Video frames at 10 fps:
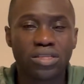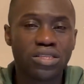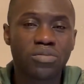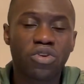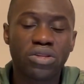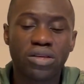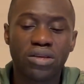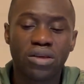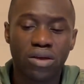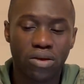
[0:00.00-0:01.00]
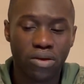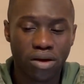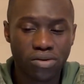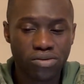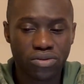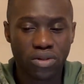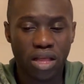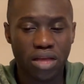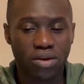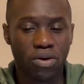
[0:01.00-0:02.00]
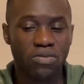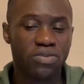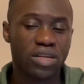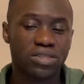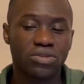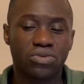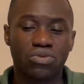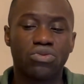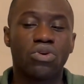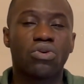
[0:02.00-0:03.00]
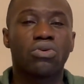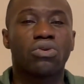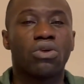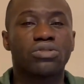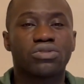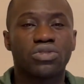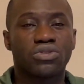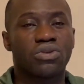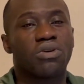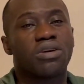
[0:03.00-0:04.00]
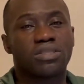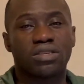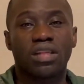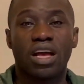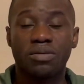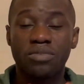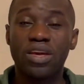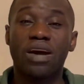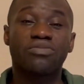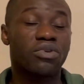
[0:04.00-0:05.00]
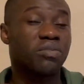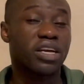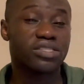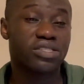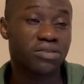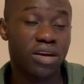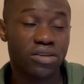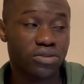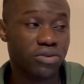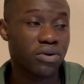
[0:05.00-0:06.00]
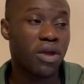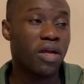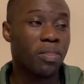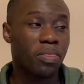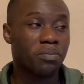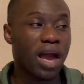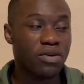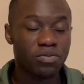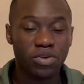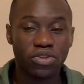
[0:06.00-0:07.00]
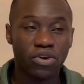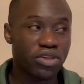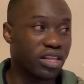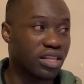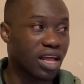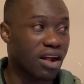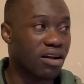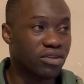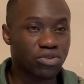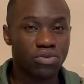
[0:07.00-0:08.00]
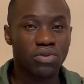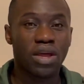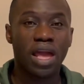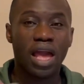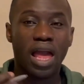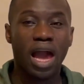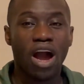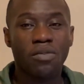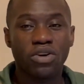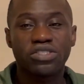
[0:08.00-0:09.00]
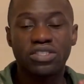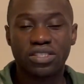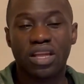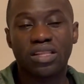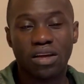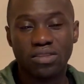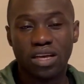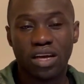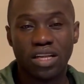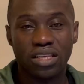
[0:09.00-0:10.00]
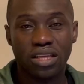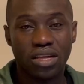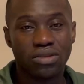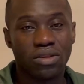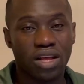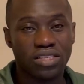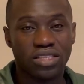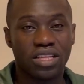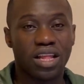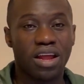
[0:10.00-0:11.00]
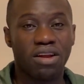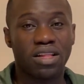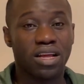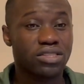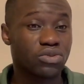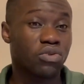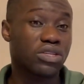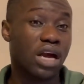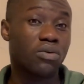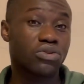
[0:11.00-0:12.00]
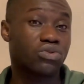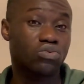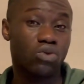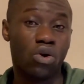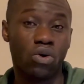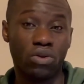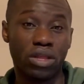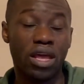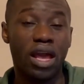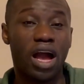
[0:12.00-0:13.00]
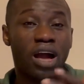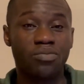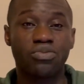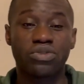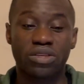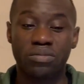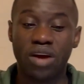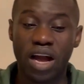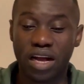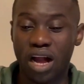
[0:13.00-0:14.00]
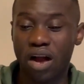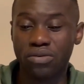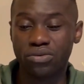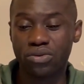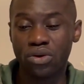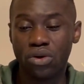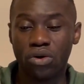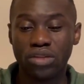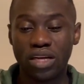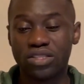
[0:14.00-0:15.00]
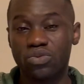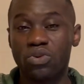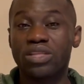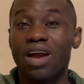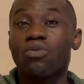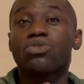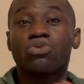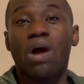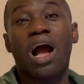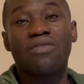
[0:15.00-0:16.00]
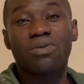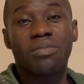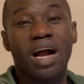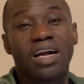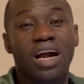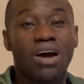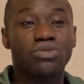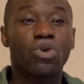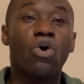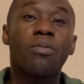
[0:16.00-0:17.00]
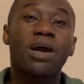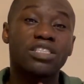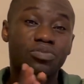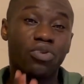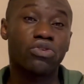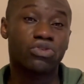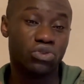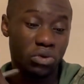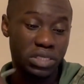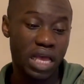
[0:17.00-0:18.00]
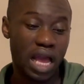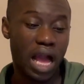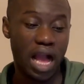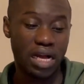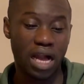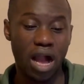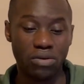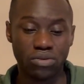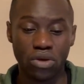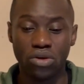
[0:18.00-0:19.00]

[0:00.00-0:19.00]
This money, you are going to like convert it to your country's currency. Like me, I'm from Nigeria, so mine will be done in naira. So how much is 10,000 Canadian dollars in naira? That is what I want to work on and put in my account, or that is what I want to have in my account or my sponsor's account.